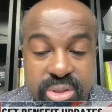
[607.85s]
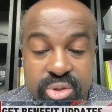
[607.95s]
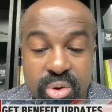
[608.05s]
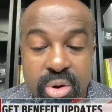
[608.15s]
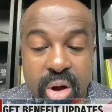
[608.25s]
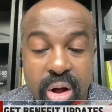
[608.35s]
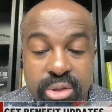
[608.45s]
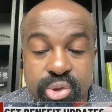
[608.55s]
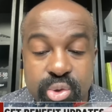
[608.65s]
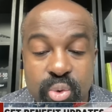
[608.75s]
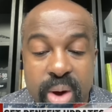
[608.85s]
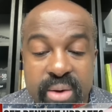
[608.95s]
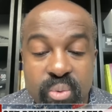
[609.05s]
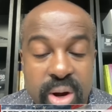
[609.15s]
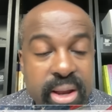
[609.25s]
So call
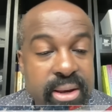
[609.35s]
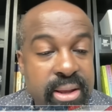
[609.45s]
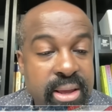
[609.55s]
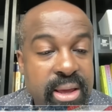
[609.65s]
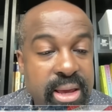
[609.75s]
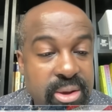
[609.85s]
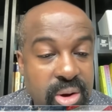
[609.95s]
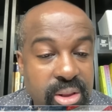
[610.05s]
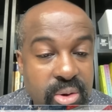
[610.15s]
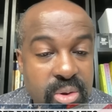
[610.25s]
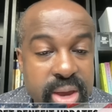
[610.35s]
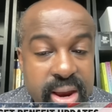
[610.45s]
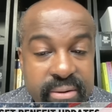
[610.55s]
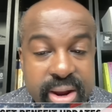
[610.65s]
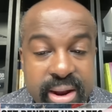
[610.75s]
211 in your local
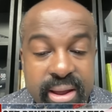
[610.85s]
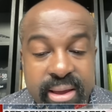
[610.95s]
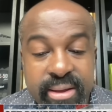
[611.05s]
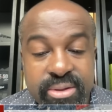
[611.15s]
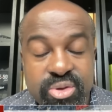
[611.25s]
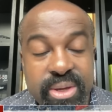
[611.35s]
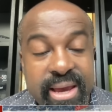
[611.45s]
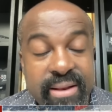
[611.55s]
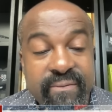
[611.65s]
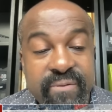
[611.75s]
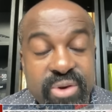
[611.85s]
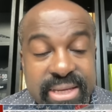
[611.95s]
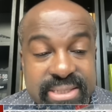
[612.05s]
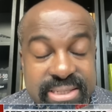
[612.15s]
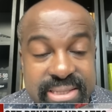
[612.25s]
area to get food
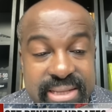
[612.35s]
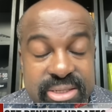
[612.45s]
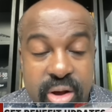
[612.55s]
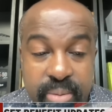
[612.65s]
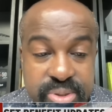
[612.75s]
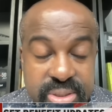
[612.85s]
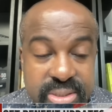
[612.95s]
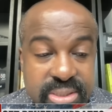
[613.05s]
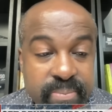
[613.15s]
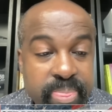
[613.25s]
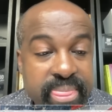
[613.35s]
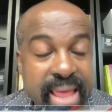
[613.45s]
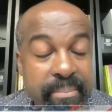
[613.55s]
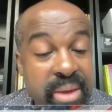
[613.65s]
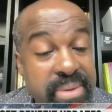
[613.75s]
assistance options
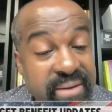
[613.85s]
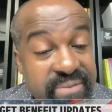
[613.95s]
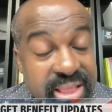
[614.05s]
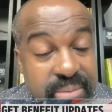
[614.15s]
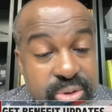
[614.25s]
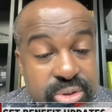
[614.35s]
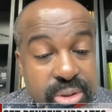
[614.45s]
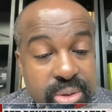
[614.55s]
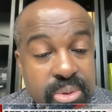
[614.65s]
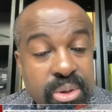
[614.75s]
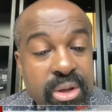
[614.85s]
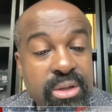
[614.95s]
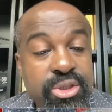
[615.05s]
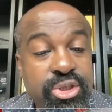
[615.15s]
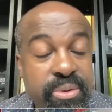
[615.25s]
that may be available to you
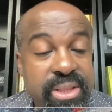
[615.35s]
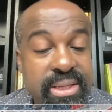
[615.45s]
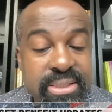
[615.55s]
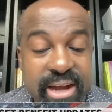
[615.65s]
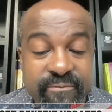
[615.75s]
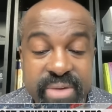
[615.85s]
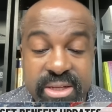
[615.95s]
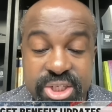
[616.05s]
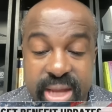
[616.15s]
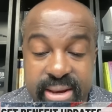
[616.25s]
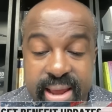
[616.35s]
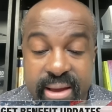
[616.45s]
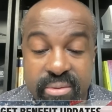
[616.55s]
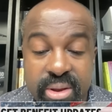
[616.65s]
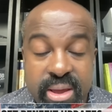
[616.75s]
during this government
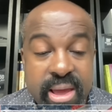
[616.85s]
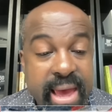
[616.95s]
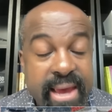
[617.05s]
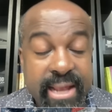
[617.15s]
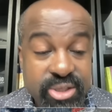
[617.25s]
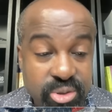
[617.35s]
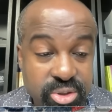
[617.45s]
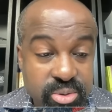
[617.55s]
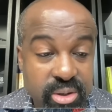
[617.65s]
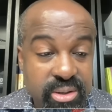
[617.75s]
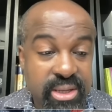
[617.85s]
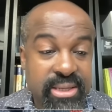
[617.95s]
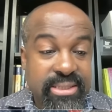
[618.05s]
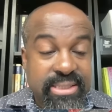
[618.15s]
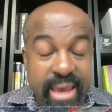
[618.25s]
shutdown. And as usual,
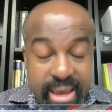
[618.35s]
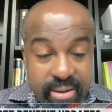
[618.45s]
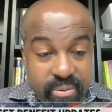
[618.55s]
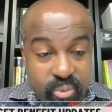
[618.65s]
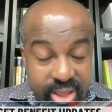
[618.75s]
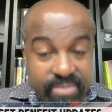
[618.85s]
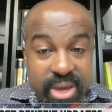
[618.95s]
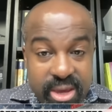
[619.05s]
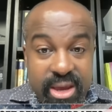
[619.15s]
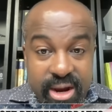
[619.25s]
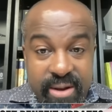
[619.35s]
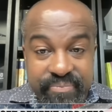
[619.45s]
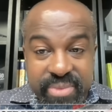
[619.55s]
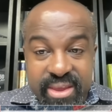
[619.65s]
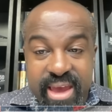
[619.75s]
stay with me here
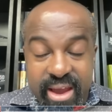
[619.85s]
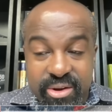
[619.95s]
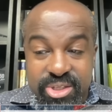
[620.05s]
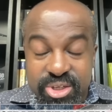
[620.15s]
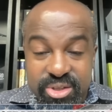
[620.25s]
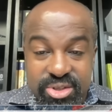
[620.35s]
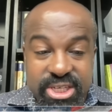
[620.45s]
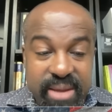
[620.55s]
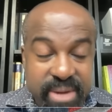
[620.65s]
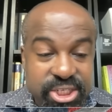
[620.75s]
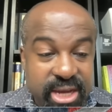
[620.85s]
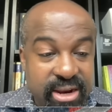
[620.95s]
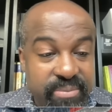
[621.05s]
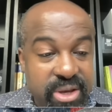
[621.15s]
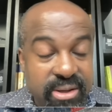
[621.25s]
and continue to check my channel,
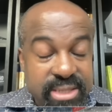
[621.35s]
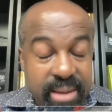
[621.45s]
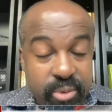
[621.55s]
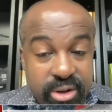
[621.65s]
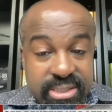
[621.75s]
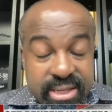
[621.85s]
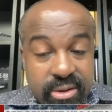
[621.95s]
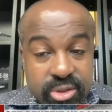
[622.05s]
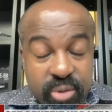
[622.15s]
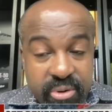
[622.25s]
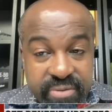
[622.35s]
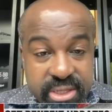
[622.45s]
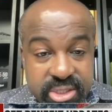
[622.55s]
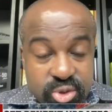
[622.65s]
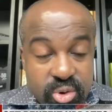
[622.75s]
because I'm going to stay on top of
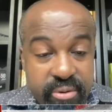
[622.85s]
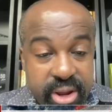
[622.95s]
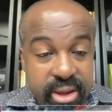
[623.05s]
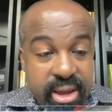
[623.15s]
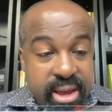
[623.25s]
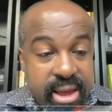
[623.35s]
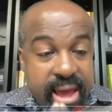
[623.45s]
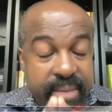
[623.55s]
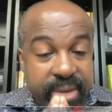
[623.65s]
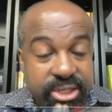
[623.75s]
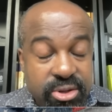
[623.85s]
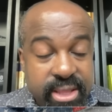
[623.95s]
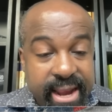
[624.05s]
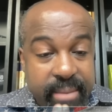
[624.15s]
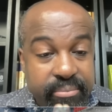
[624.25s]
this story and make sure
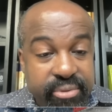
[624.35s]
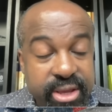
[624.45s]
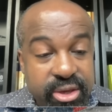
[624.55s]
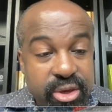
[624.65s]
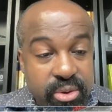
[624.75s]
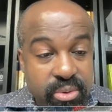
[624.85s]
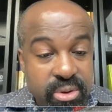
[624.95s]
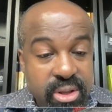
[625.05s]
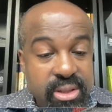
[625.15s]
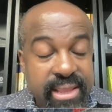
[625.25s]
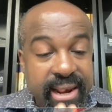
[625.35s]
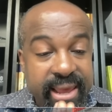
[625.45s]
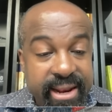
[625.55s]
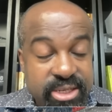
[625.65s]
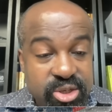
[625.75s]
that I bring you the
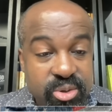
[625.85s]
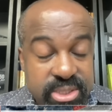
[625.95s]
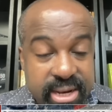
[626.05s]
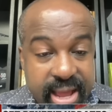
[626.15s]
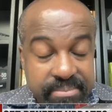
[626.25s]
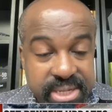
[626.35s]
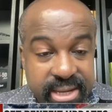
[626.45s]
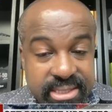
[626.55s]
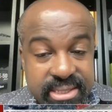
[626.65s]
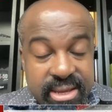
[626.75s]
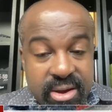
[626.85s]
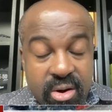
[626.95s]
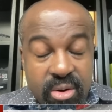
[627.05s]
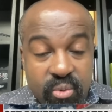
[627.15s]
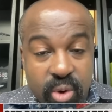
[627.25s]
latest news and updates
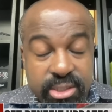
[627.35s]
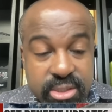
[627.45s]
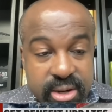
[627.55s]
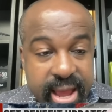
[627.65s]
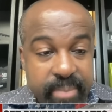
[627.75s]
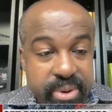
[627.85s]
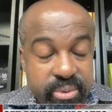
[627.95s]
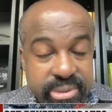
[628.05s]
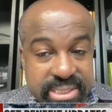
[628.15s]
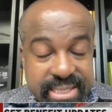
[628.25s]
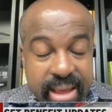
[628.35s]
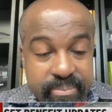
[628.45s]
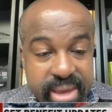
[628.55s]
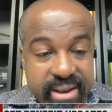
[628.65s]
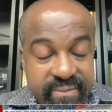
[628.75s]
on what's going to happen with SNAP
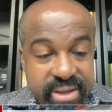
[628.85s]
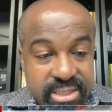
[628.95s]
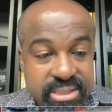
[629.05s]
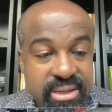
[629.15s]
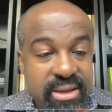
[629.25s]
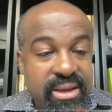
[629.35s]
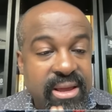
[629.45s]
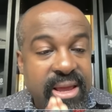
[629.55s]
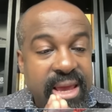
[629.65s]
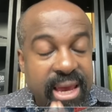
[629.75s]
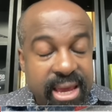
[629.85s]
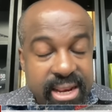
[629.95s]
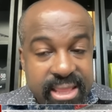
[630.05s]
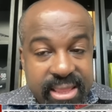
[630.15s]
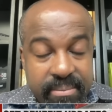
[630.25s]
benefits in
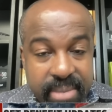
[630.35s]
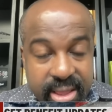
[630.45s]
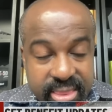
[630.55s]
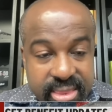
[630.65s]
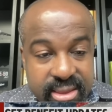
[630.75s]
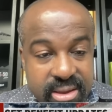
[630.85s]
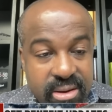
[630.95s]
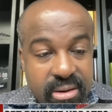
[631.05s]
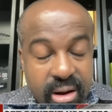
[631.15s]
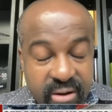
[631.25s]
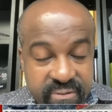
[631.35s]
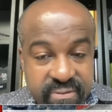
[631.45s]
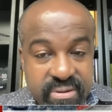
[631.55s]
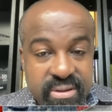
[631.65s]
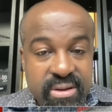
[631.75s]
the month of
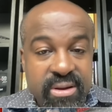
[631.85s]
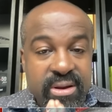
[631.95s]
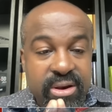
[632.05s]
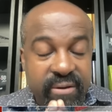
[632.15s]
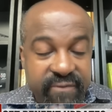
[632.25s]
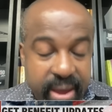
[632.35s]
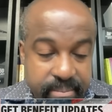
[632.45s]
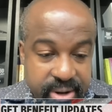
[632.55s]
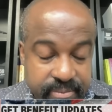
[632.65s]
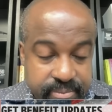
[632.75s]
November.